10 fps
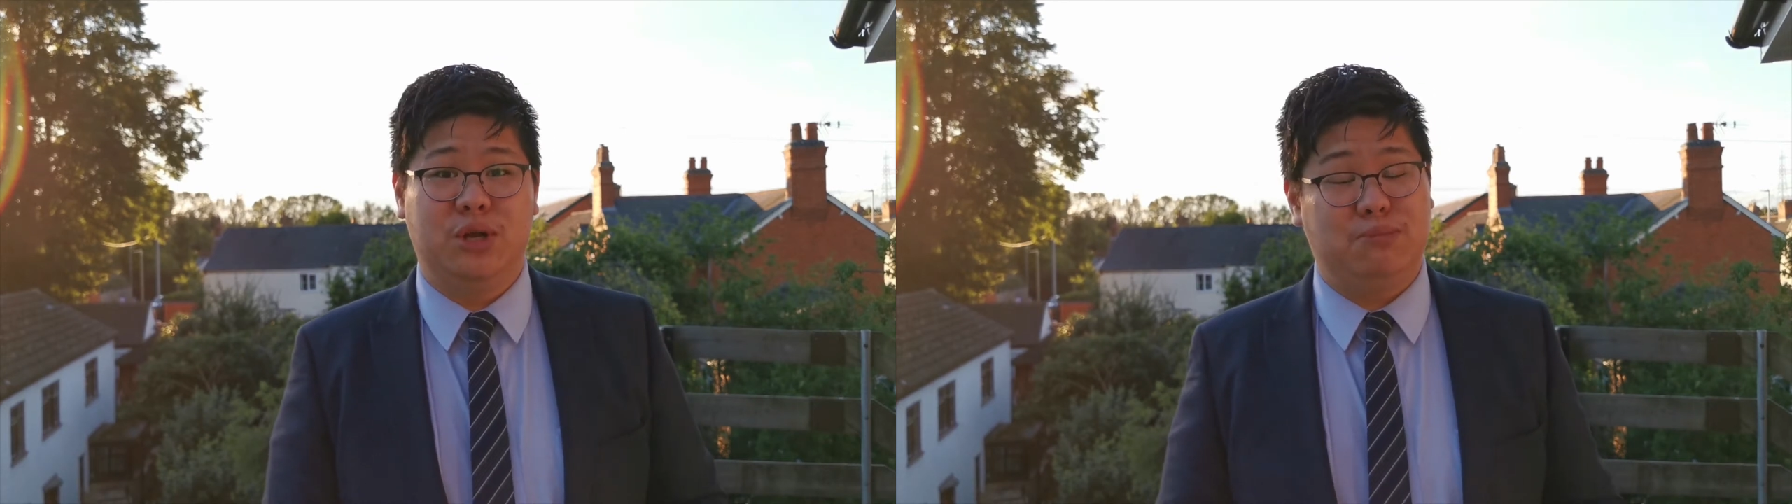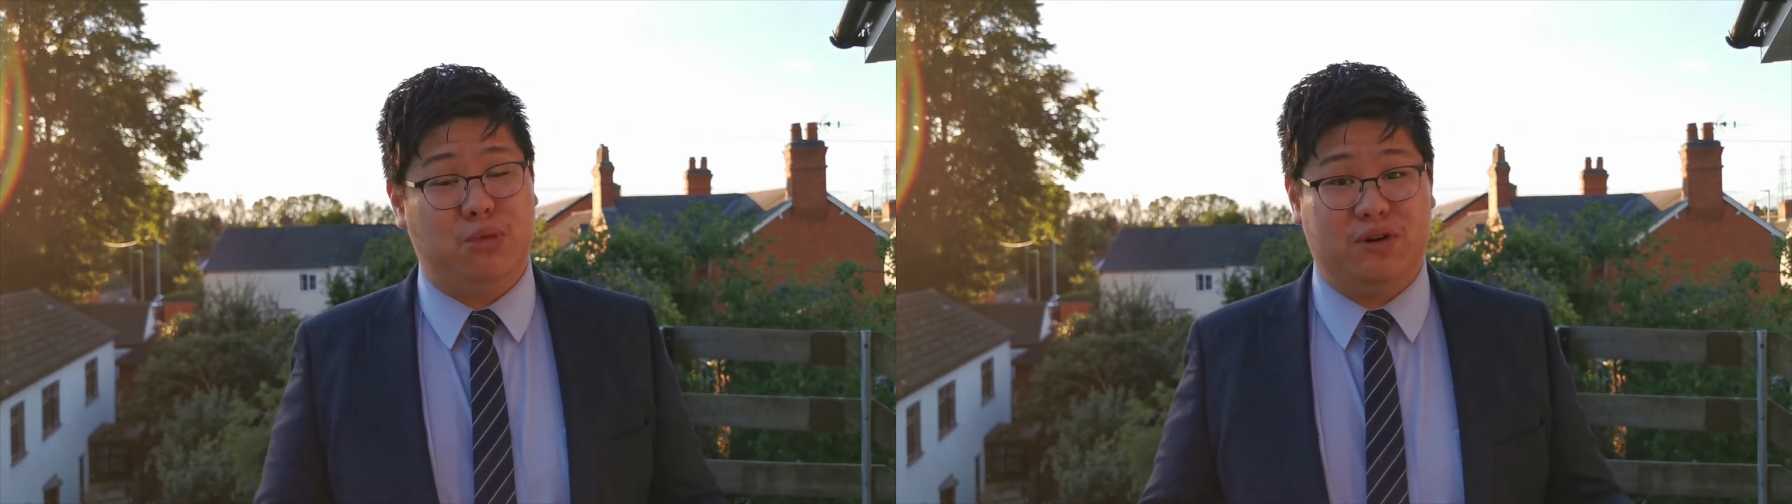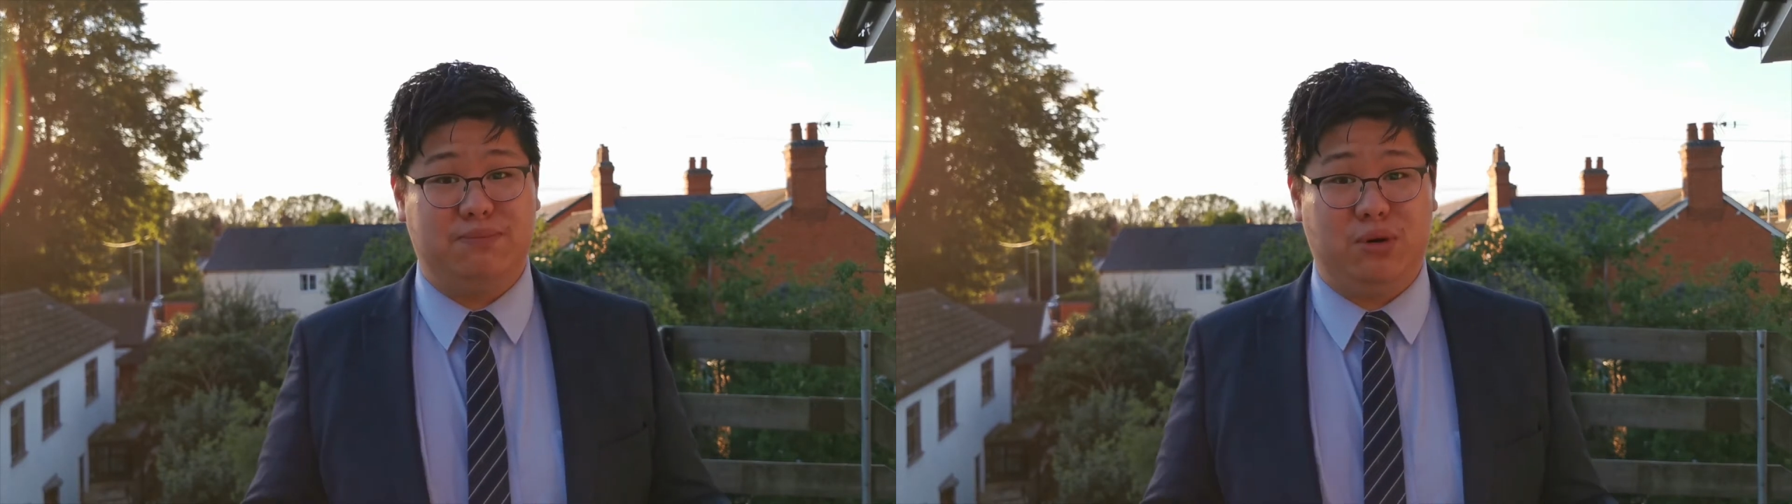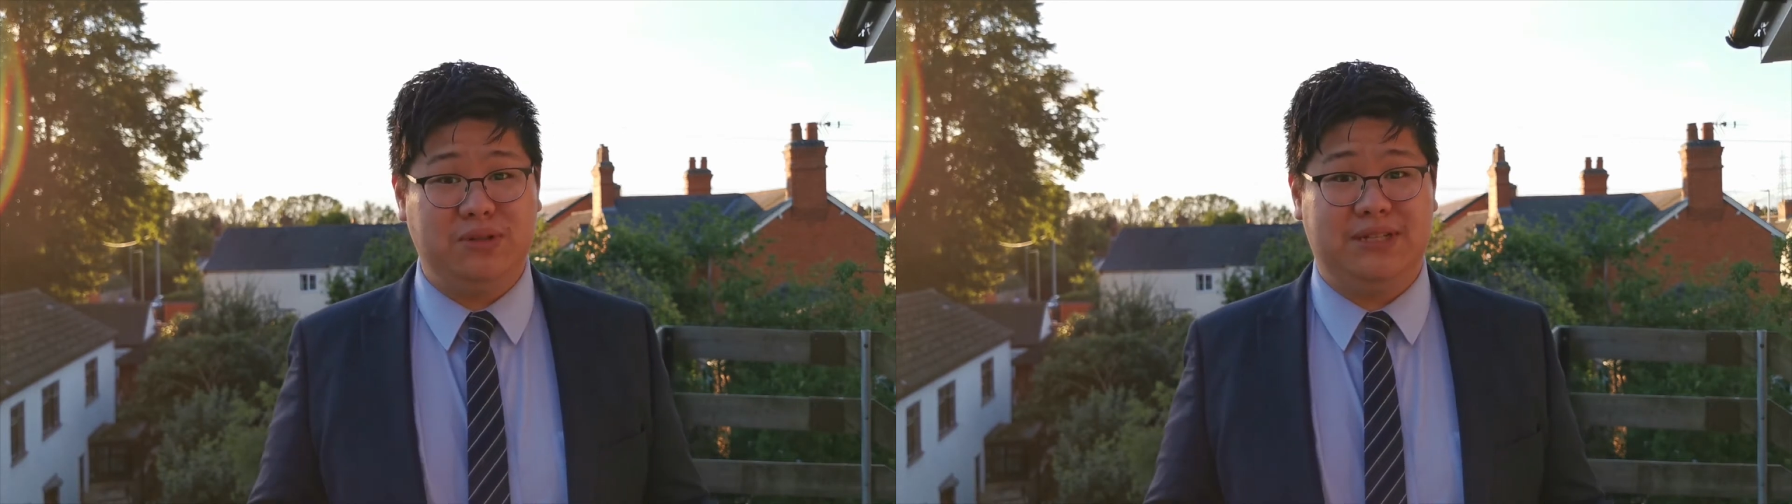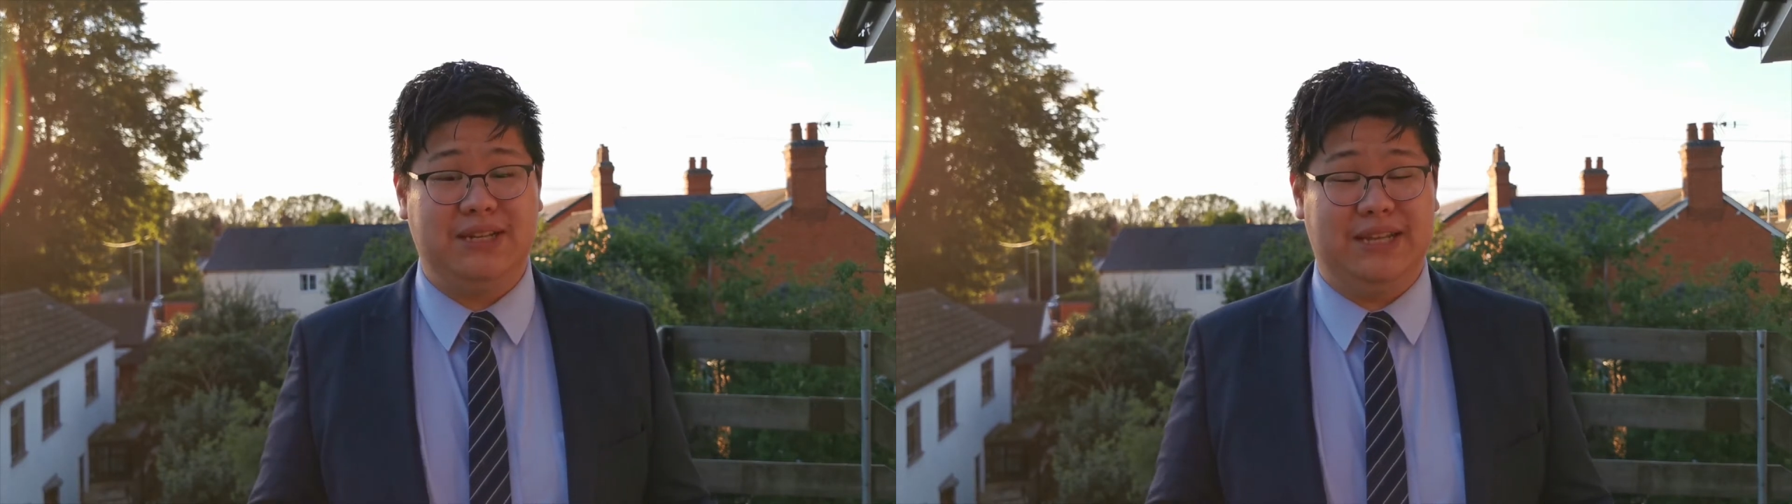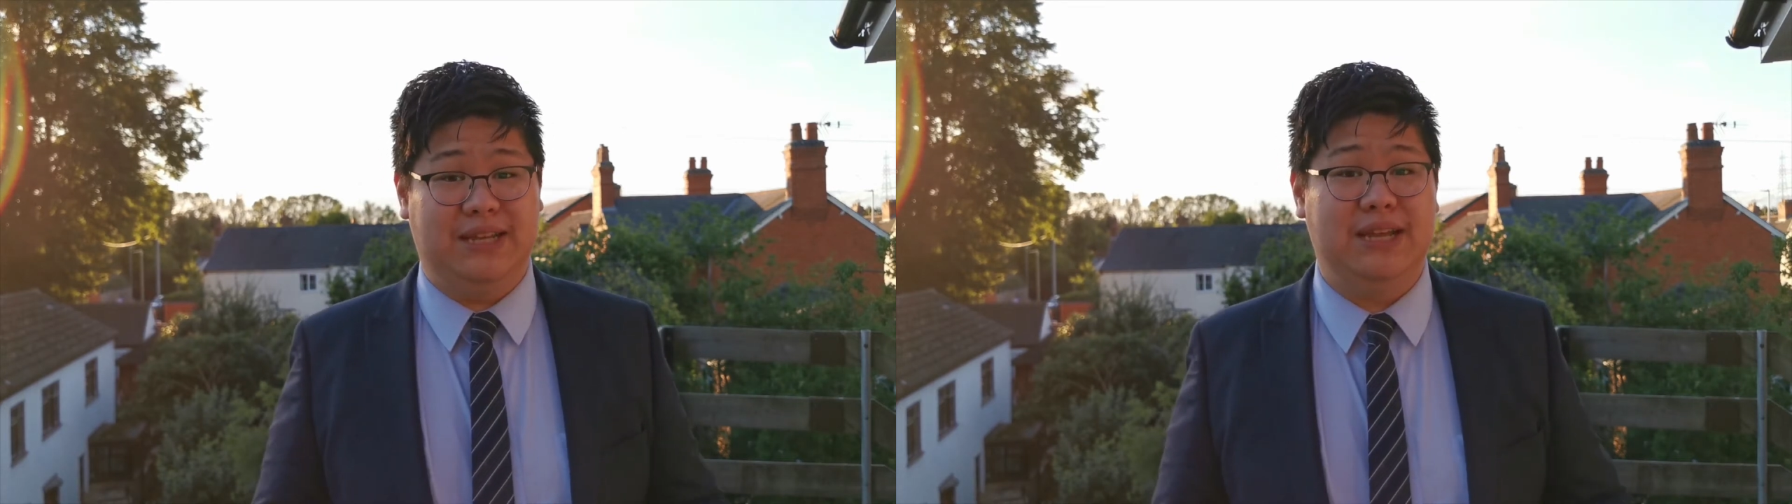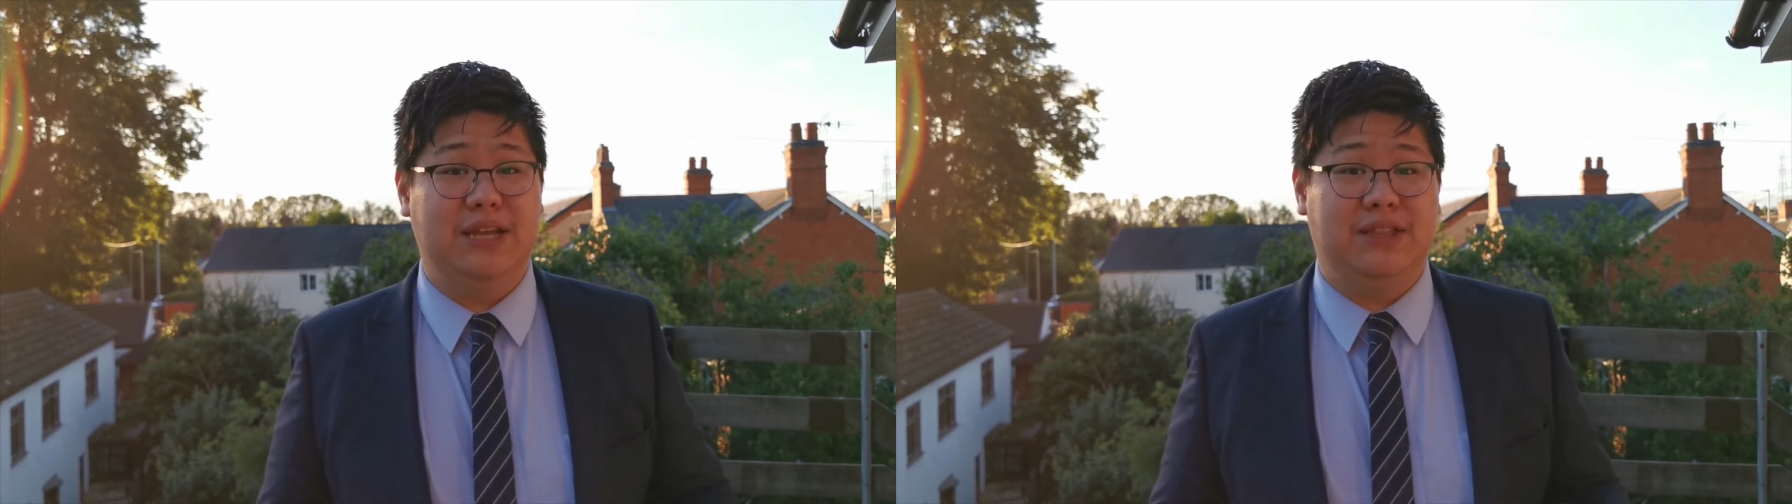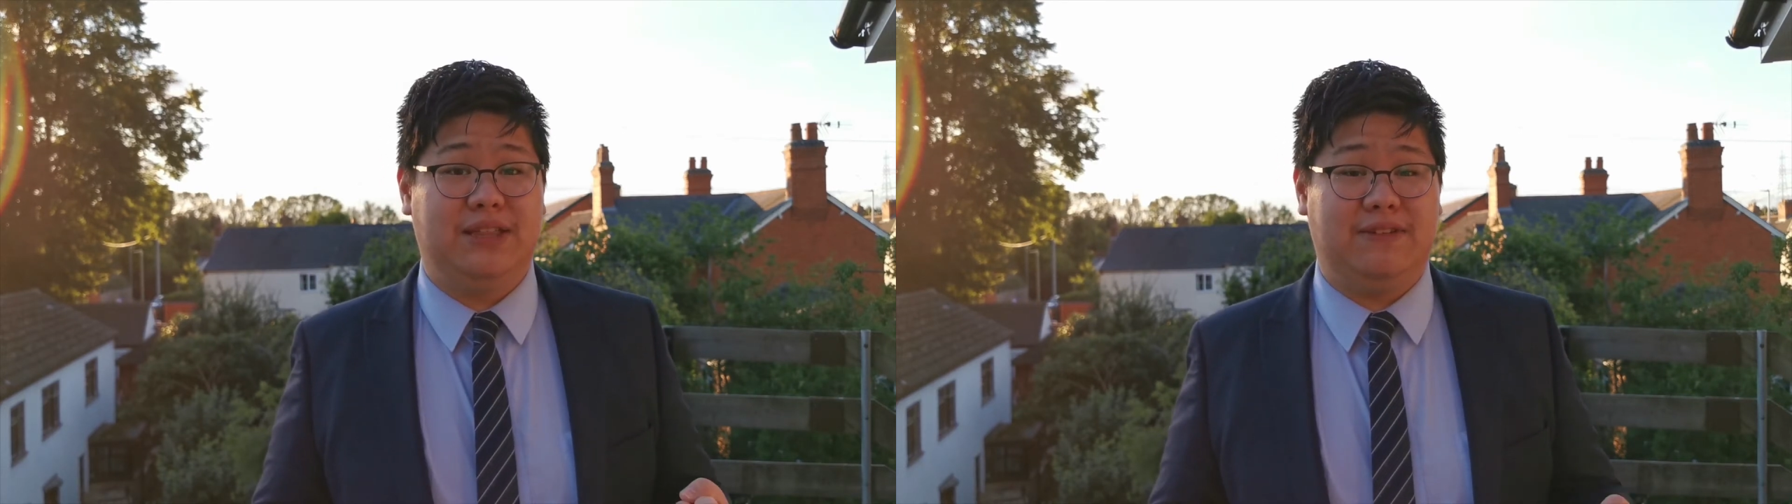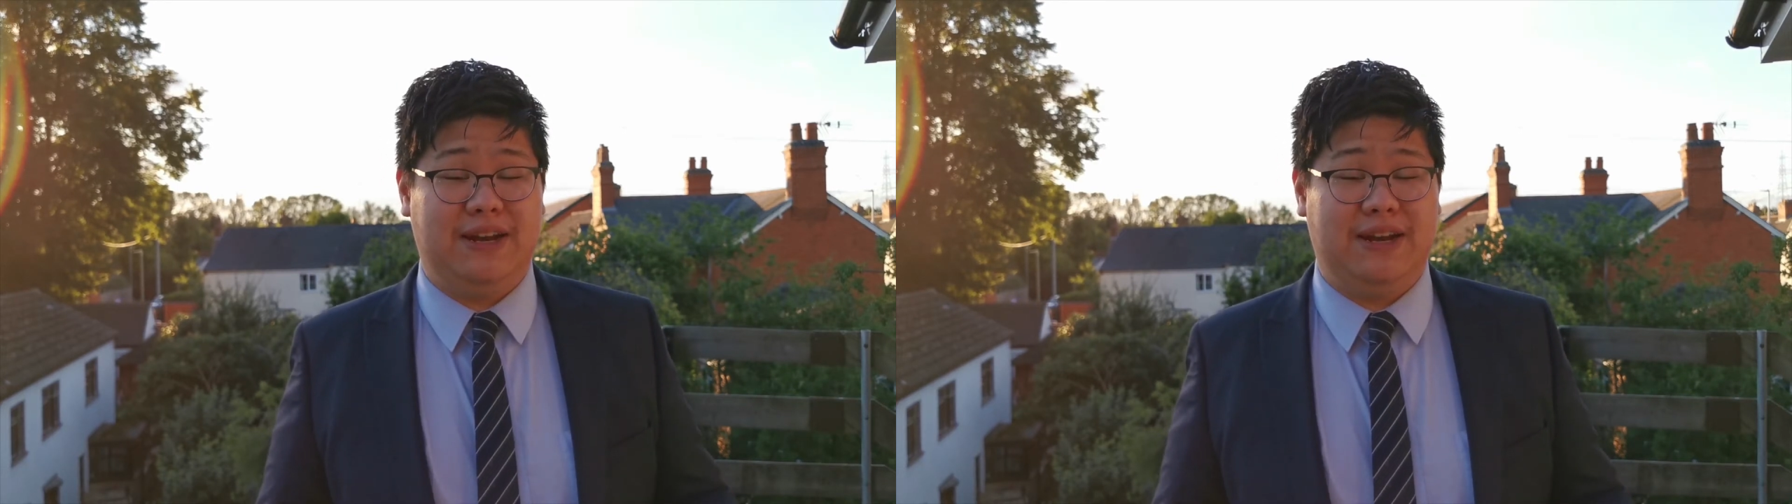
More importantly, the